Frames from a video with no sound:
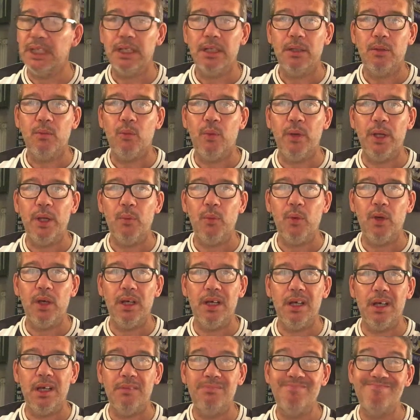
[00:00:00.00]
We
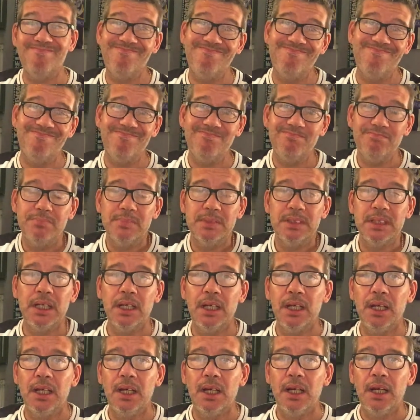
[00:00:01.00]
were
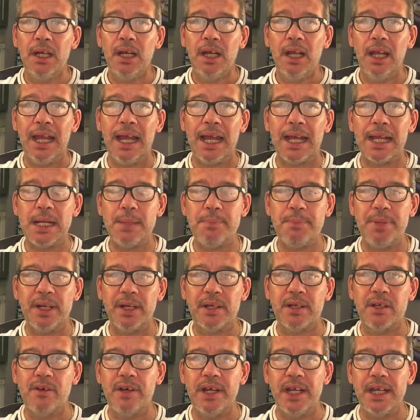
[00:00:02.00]
lacking a bit of
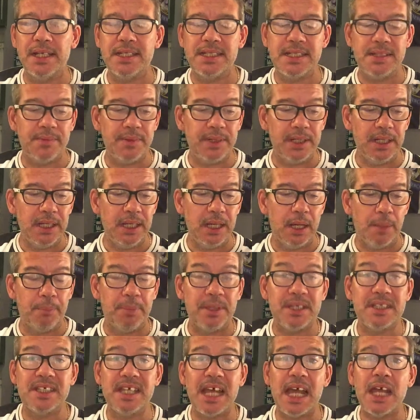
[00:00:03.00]
creativity. Our
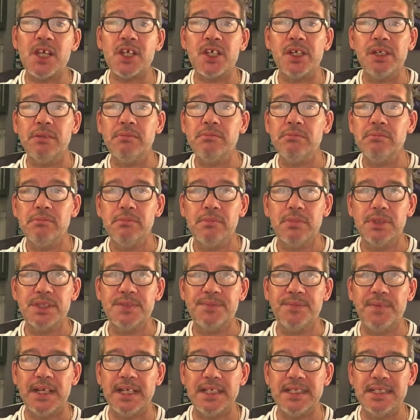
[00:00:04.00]
possession was
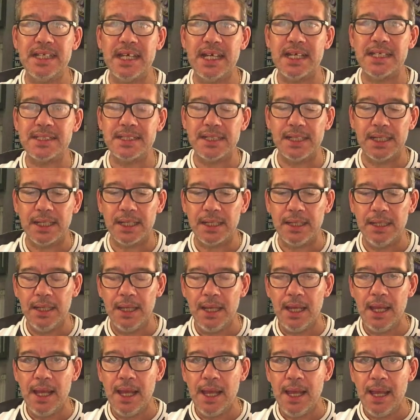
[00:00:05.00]
fantastic.
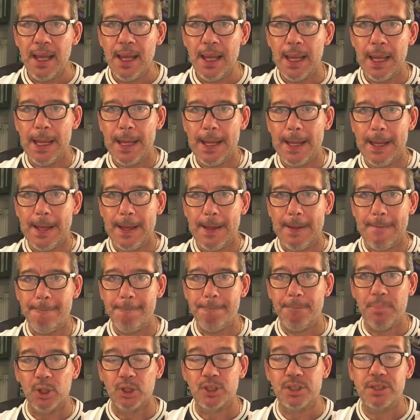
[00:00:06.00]

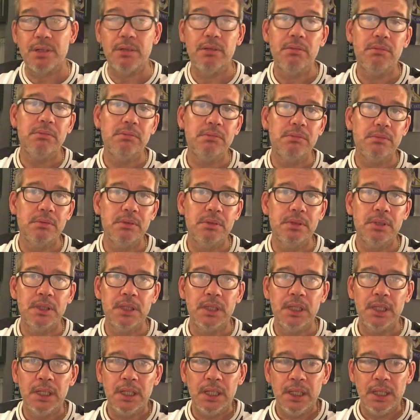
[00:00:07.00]
But
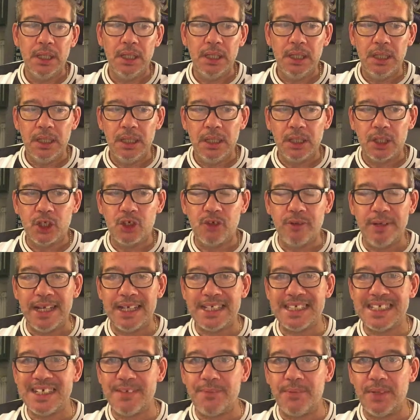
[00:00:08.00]

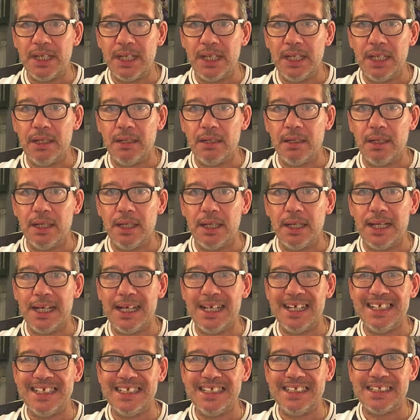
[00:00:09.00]
creativity,
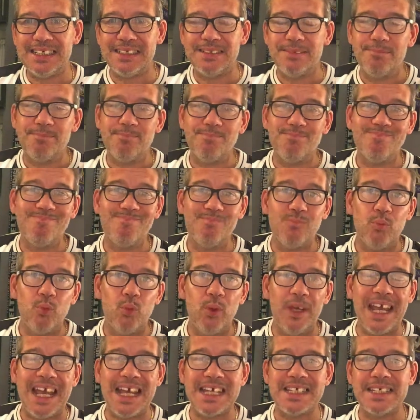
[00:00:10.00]
and
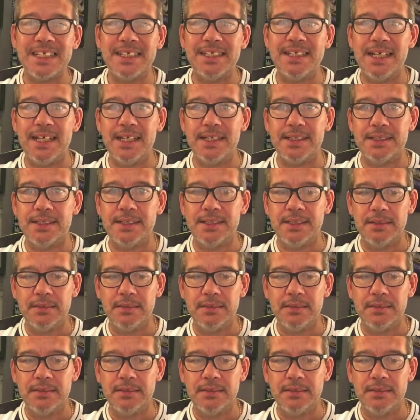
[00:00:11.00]
we hesitated